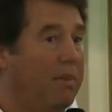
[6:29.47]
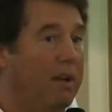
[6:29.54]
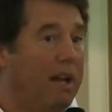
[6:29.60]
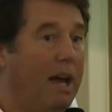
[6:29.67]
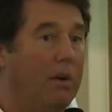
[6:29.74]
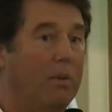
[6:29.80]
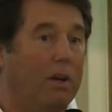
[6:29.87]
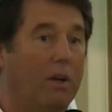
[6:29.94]
But
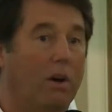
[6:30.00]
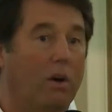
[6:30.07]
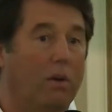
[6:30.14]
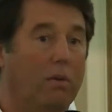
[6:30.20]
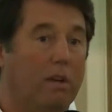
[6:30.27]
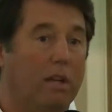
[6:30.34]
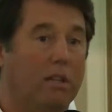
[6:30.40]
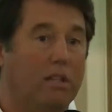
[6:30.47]
now we
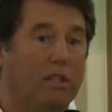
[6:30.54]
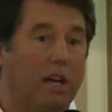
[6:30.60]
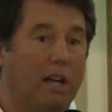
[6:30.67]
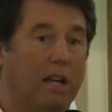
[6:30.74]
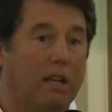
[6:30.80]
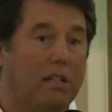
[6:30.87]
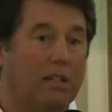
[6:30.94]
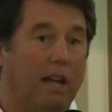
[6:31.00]
know in
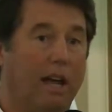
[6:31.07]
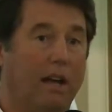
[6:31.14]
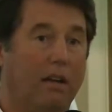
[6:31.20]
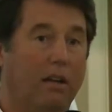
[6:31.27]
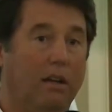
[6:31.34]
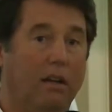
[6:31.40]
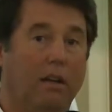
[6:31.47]
studies that